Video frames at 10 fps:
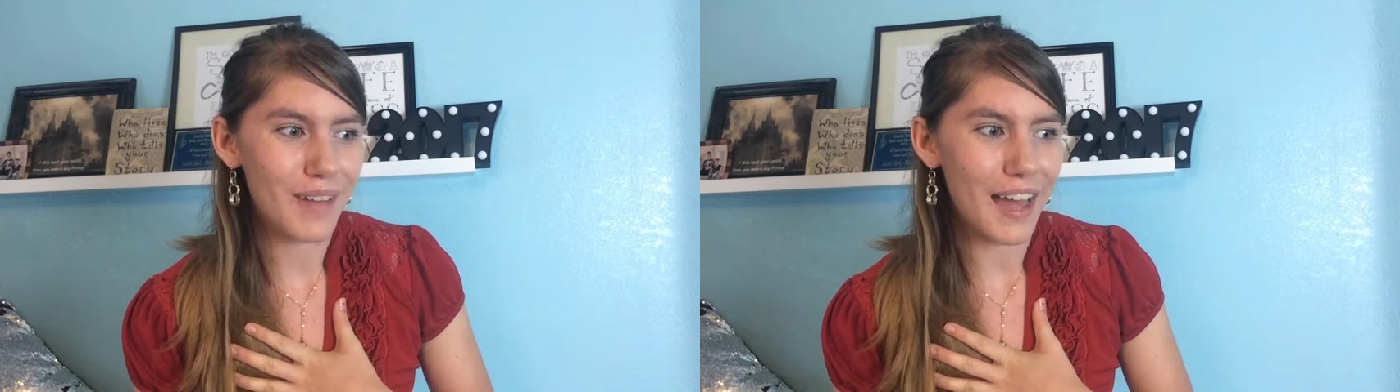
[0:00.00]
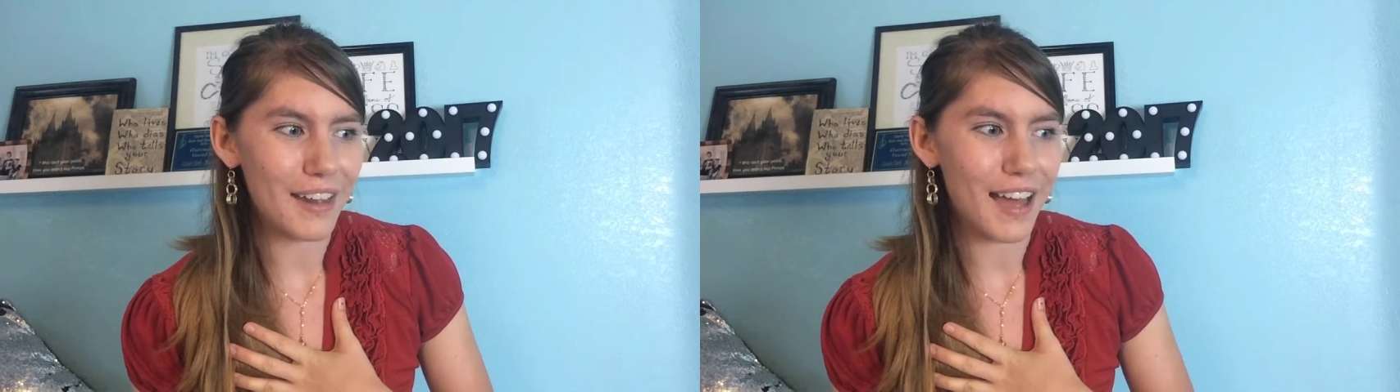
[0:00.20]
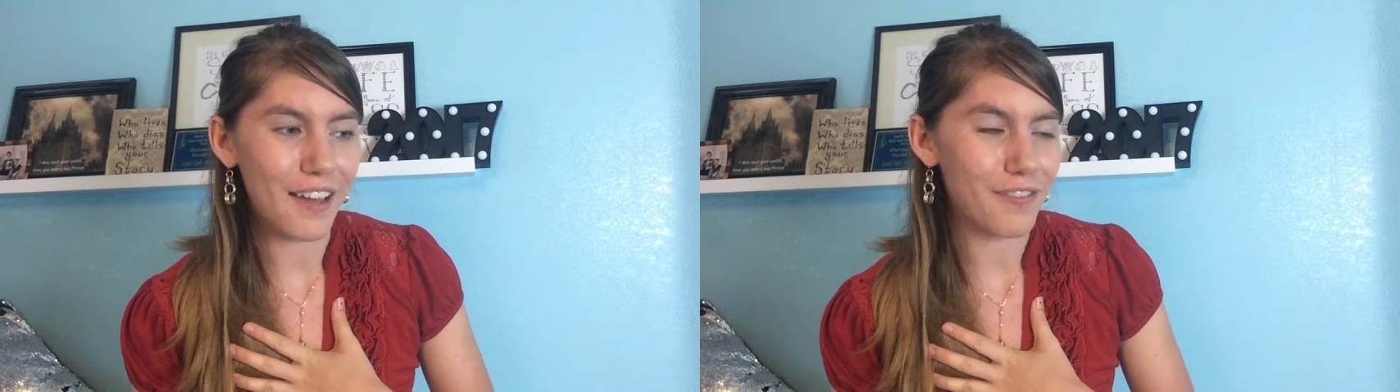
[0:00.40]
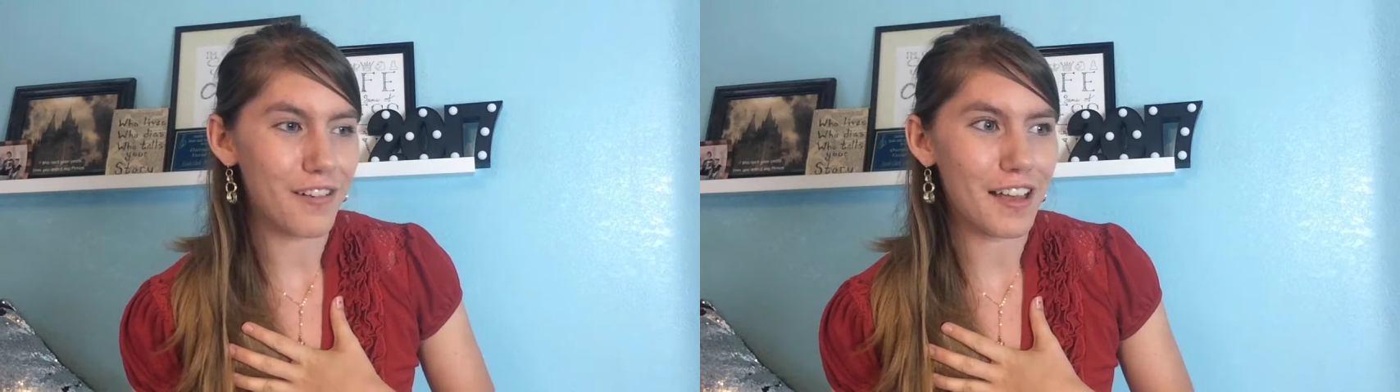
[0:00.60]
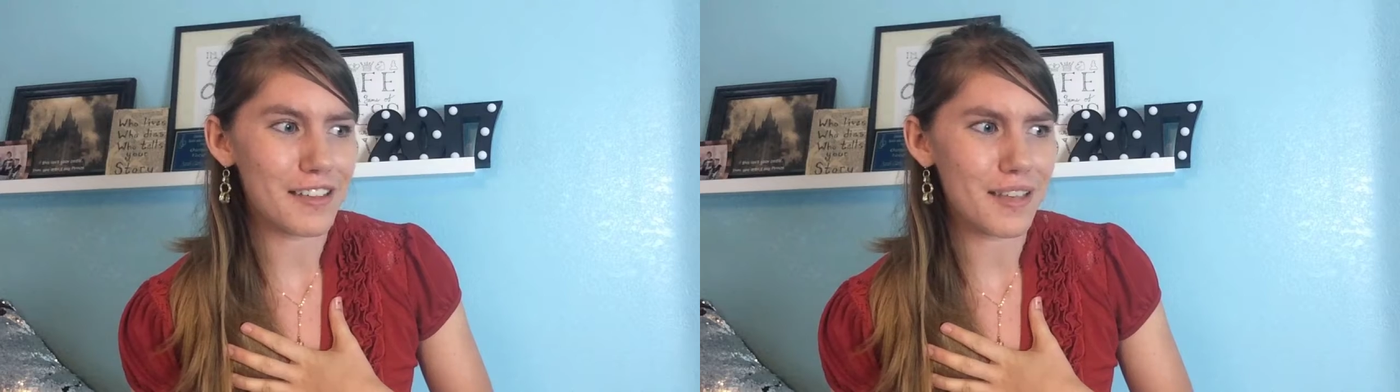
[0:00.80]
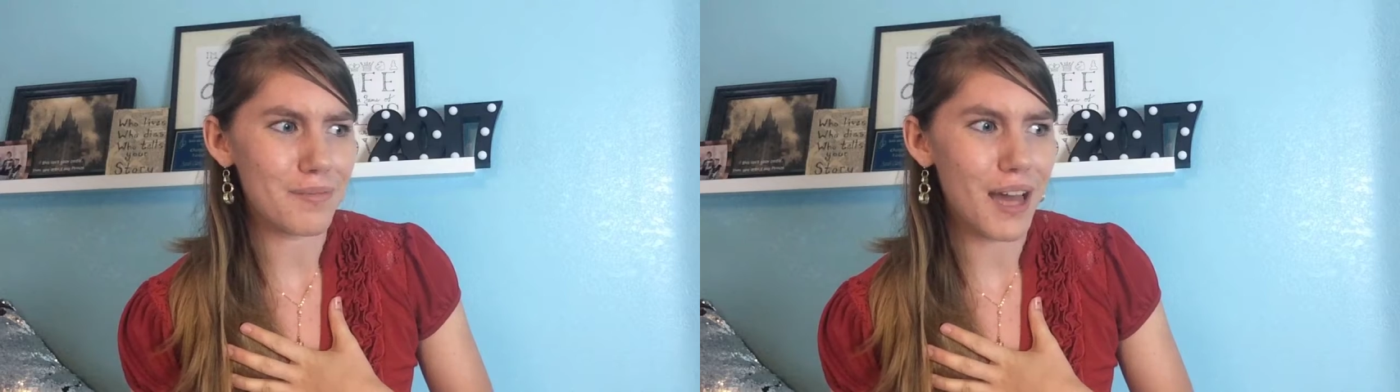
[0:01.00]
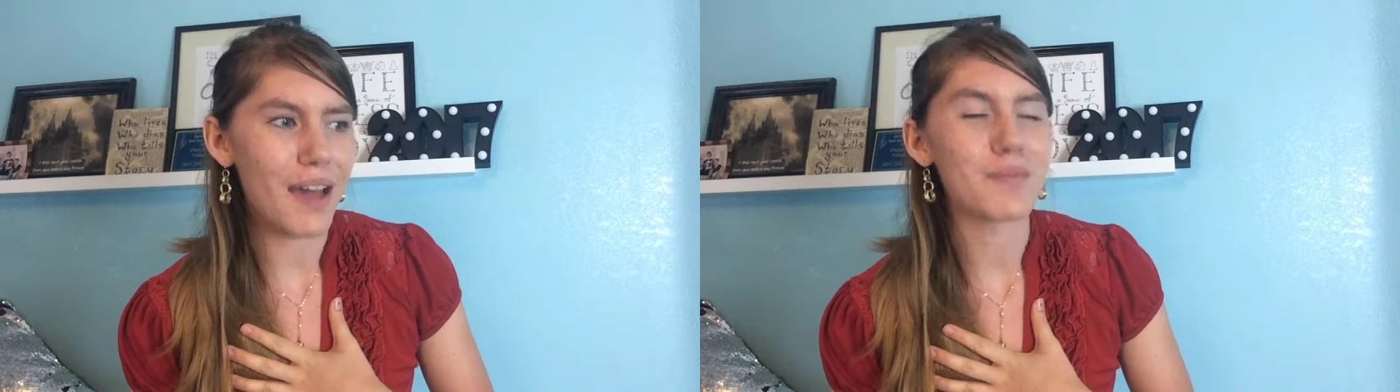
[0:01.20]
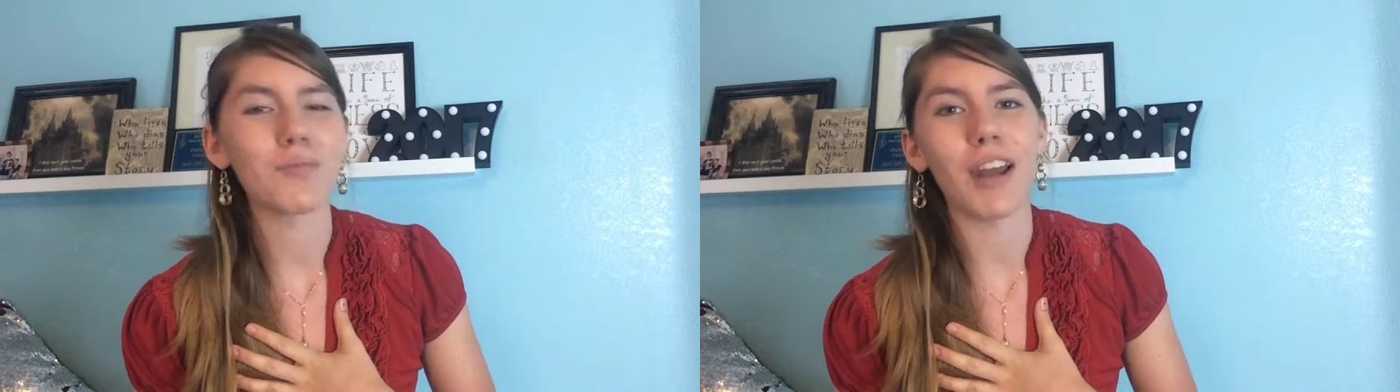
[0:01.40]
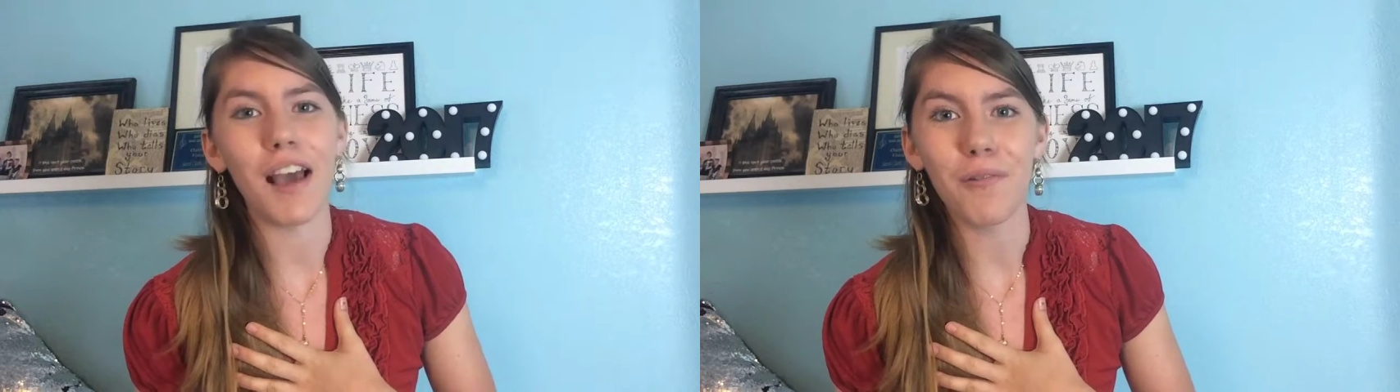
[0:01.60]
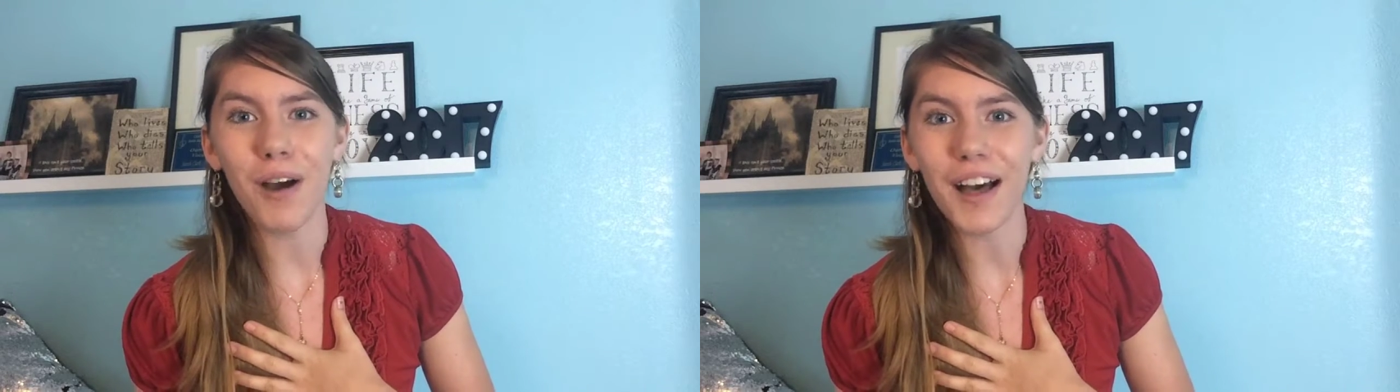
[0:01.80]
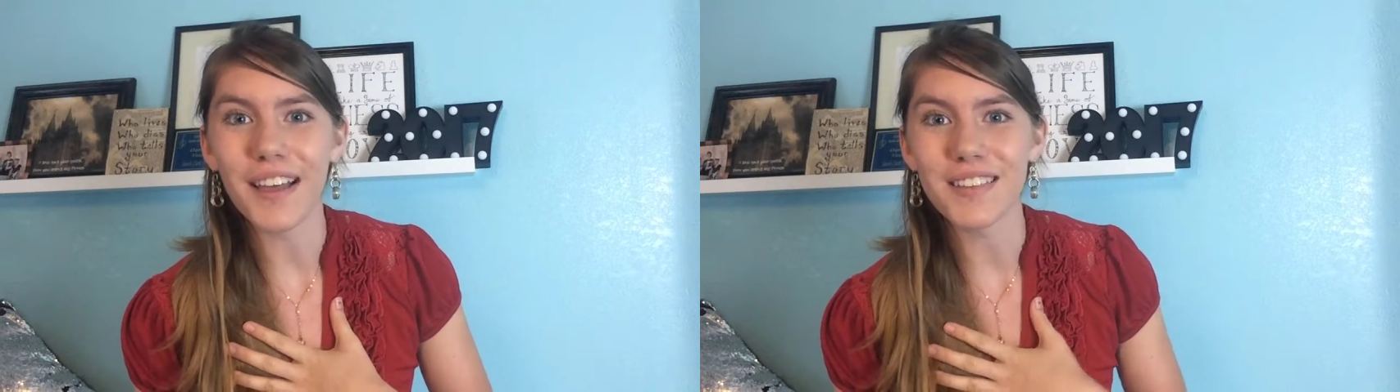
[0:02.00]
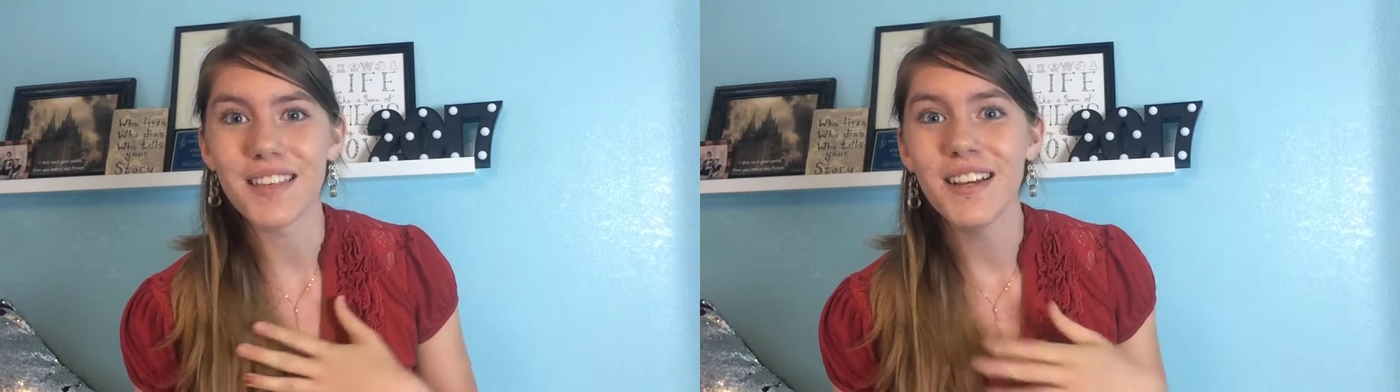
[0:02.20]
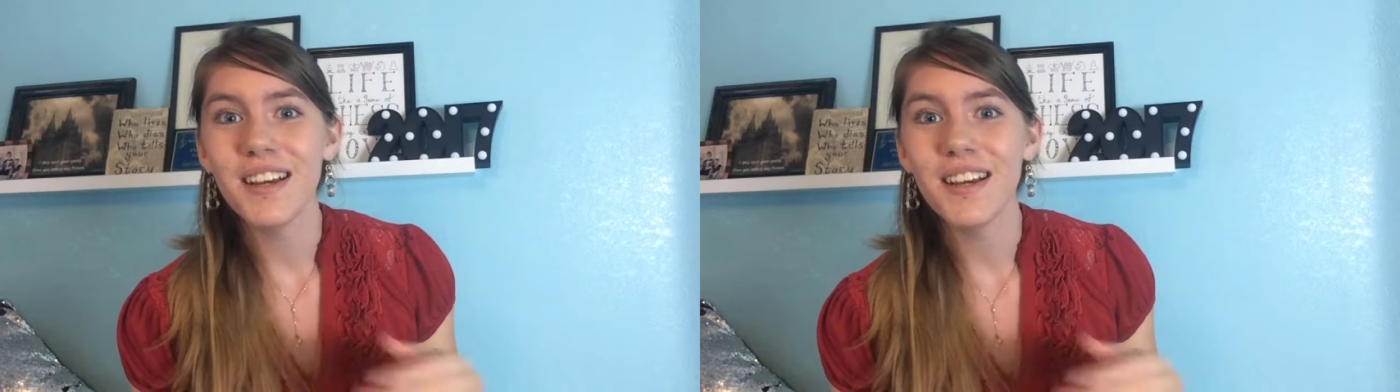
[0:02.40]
and I feel like sometimes when I was,